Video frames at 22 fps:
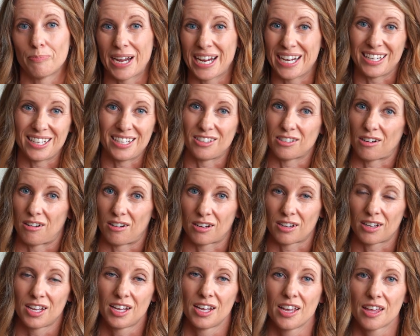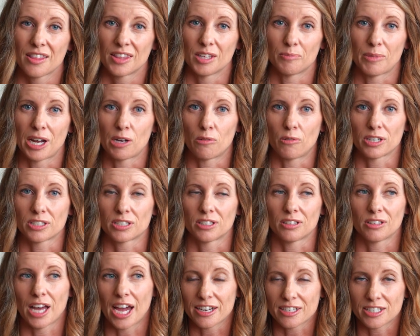bitey dog that might want
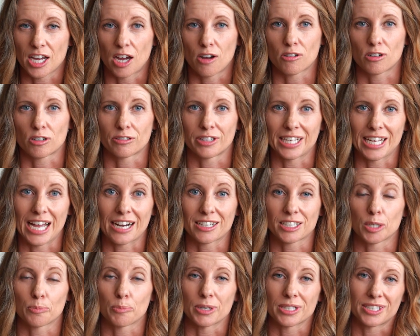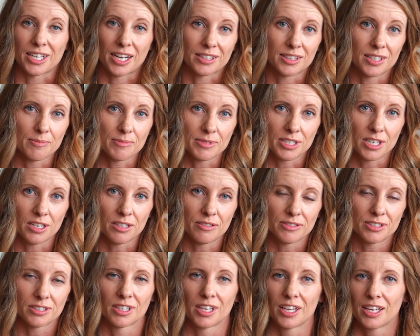to lash out or react to protect
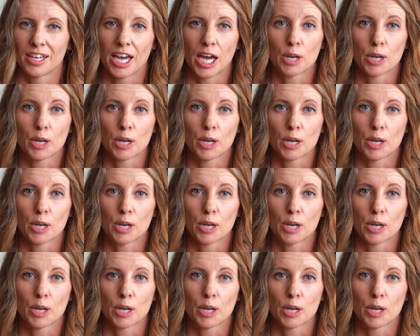themselves.